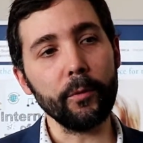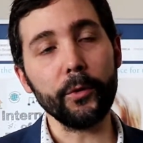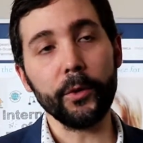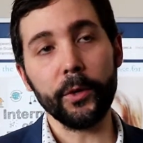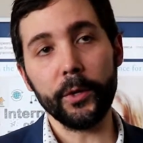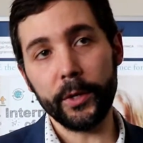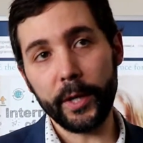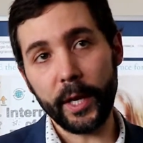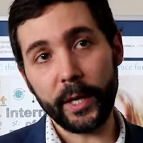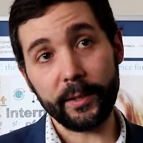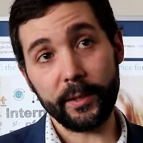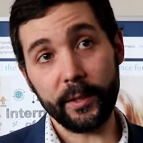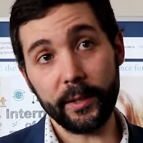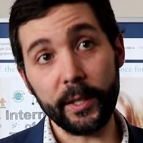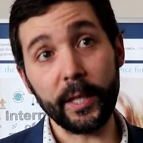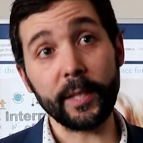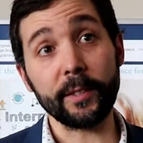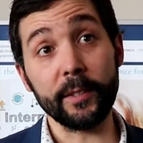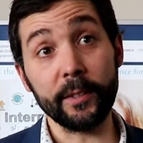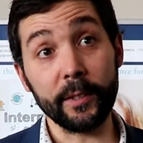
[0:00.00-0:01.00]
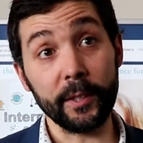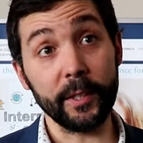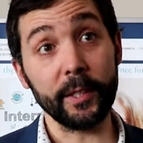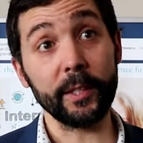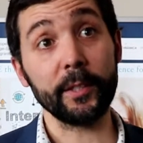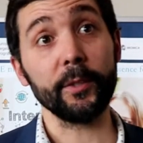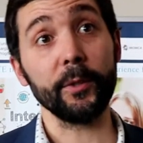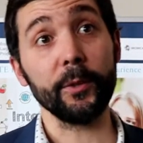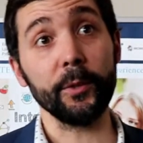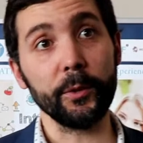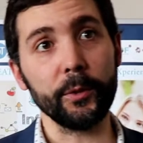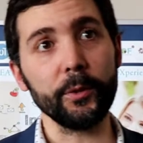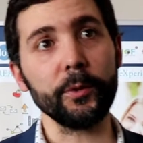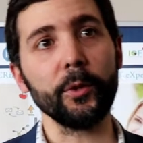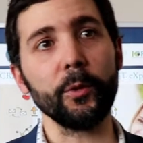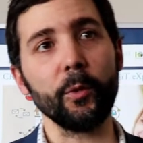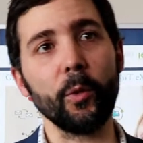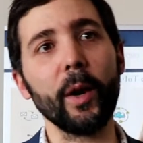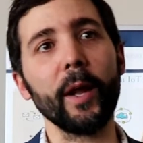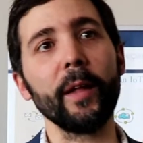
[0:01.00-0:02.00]
next internet.
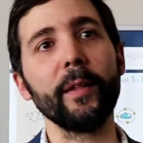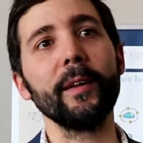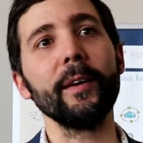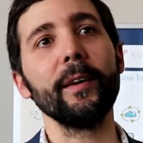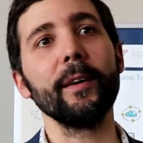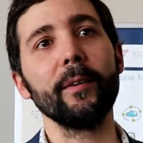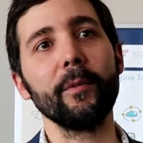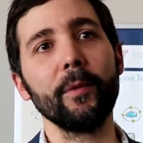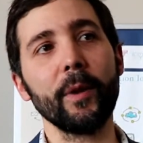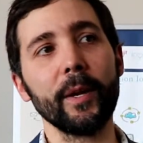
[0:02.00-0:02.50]
So what are the